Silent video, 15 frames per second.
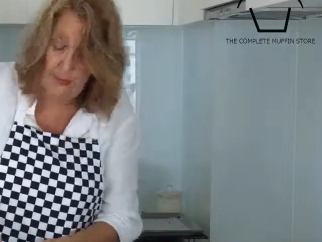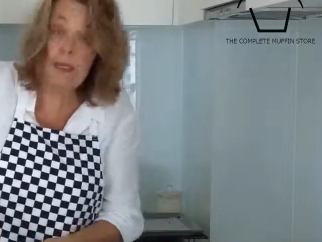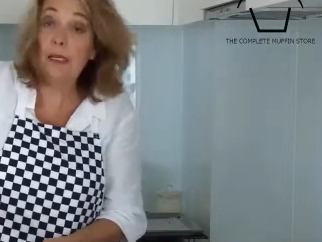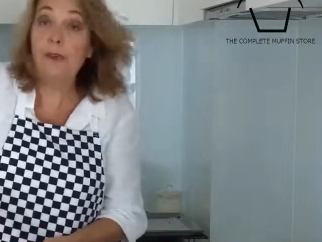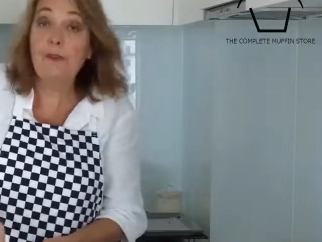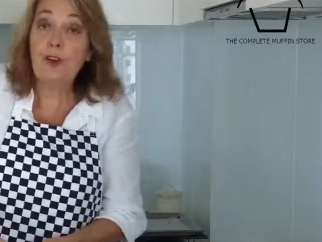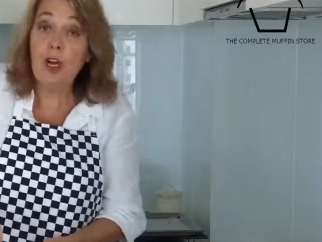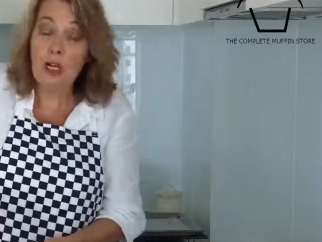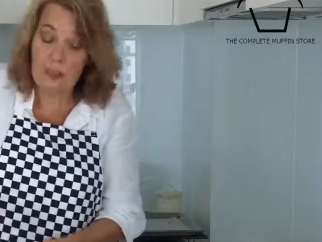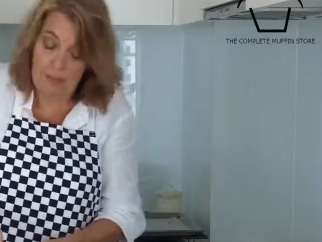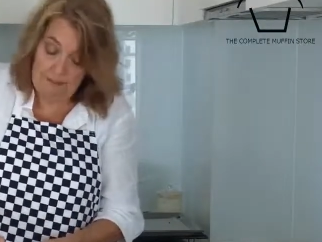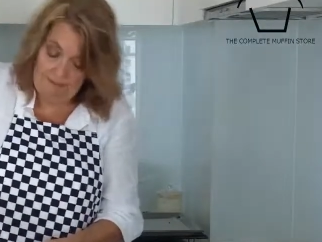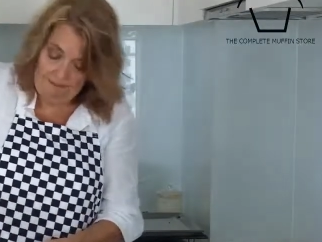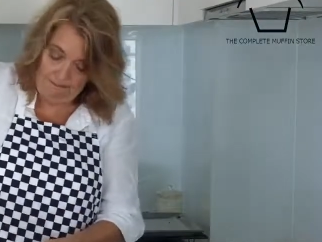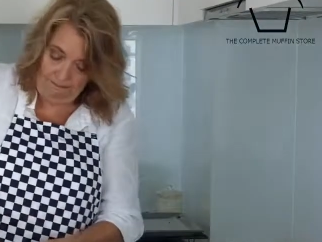Nearly
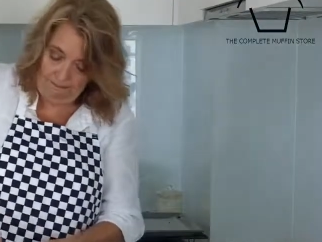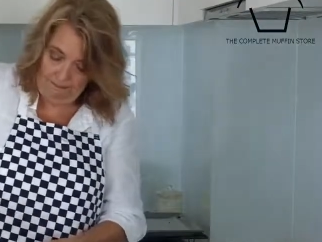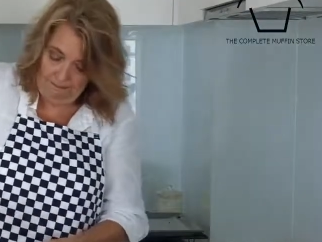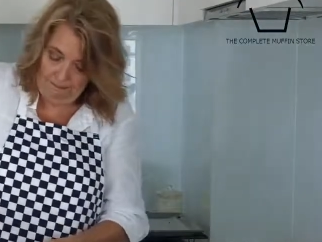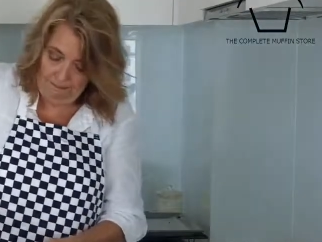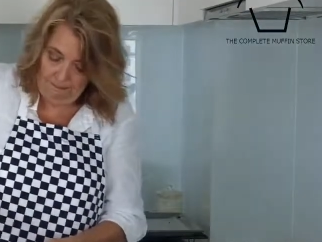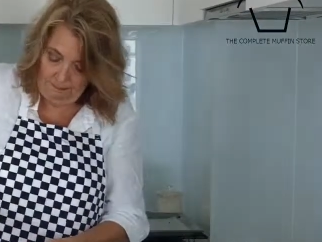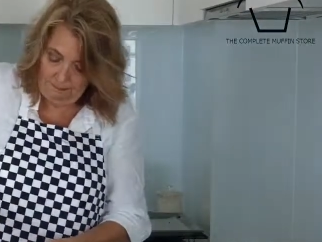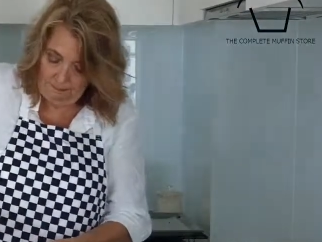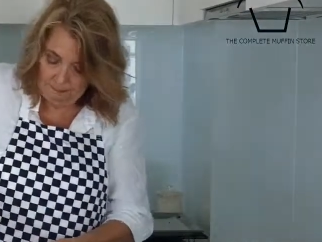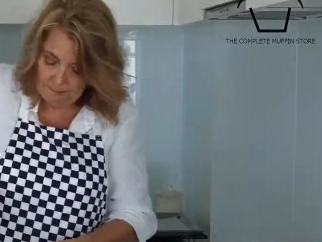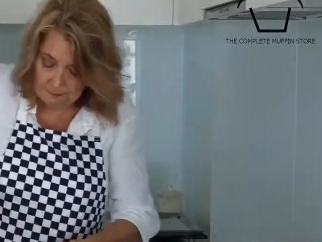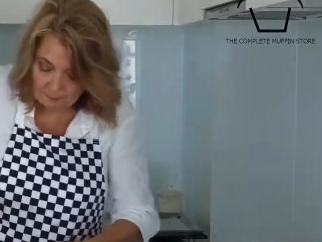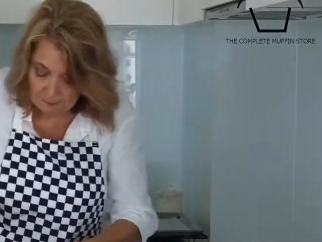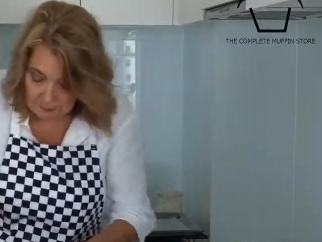forgot.
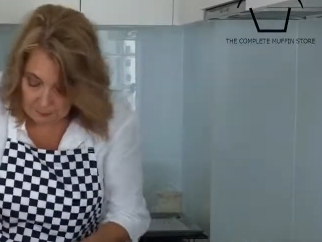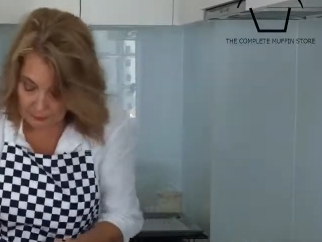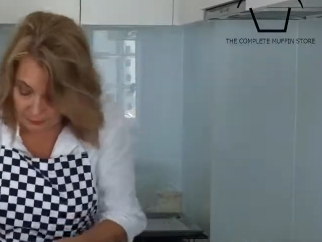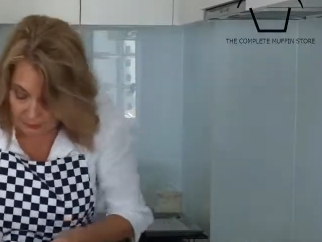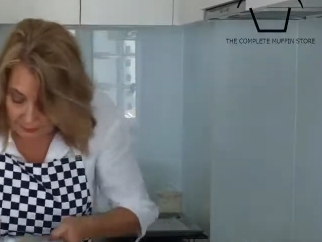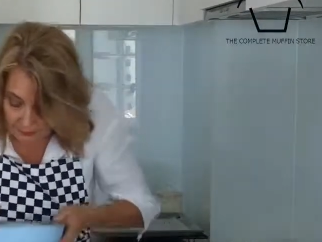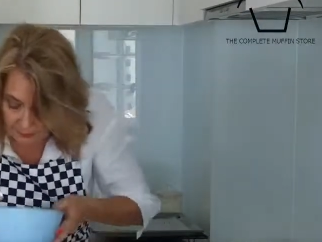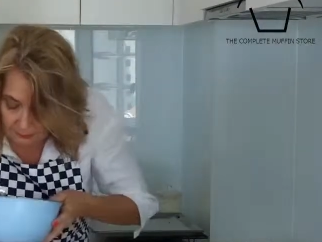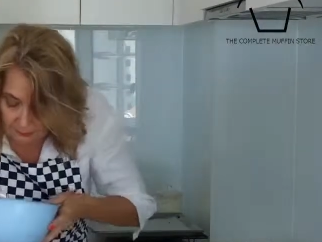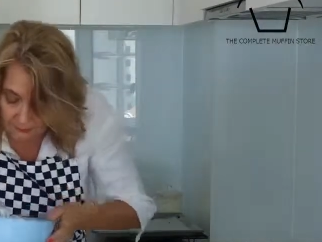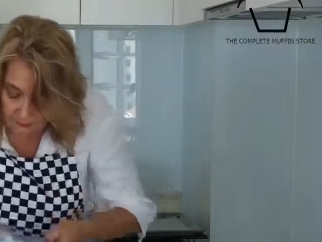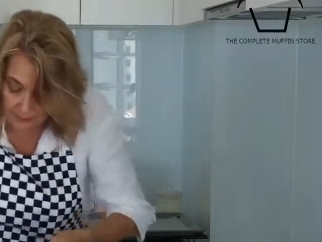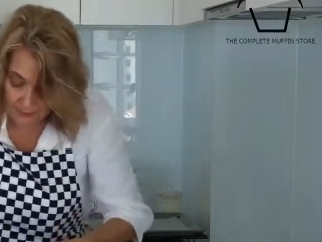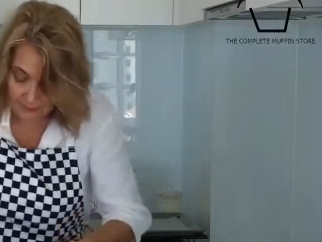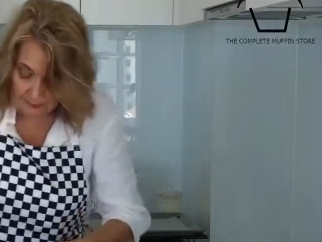But I think,
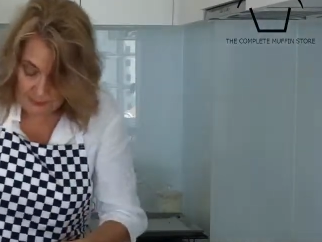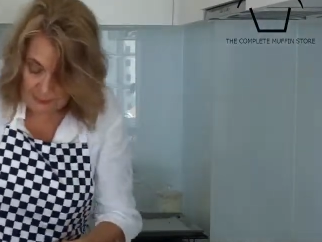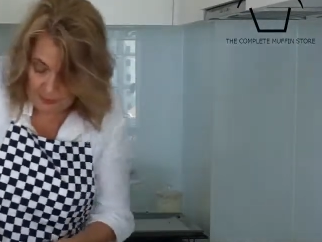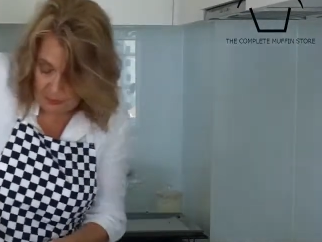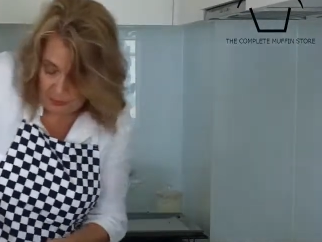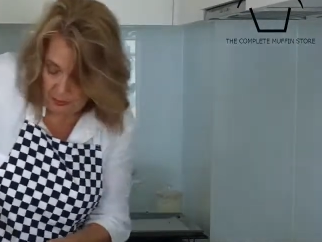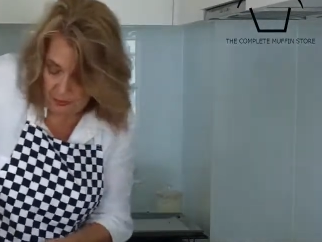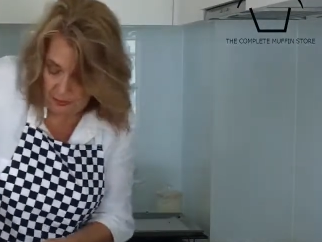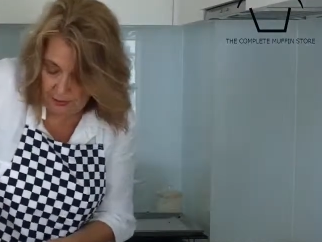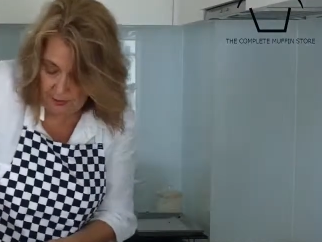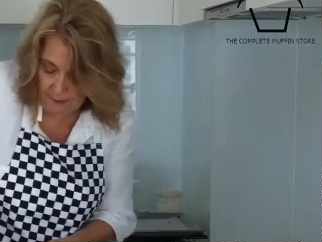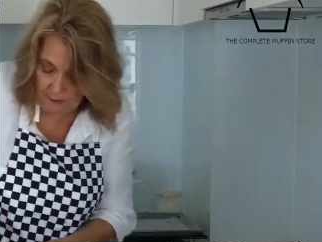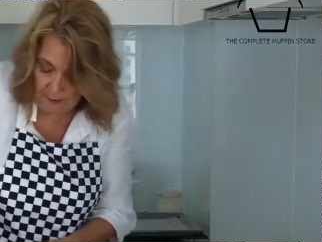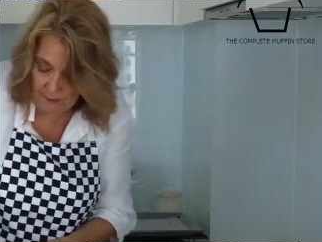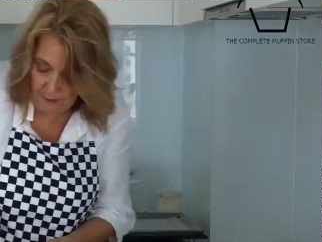yeah, it smells
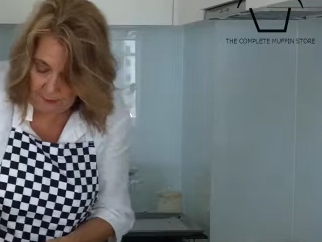good.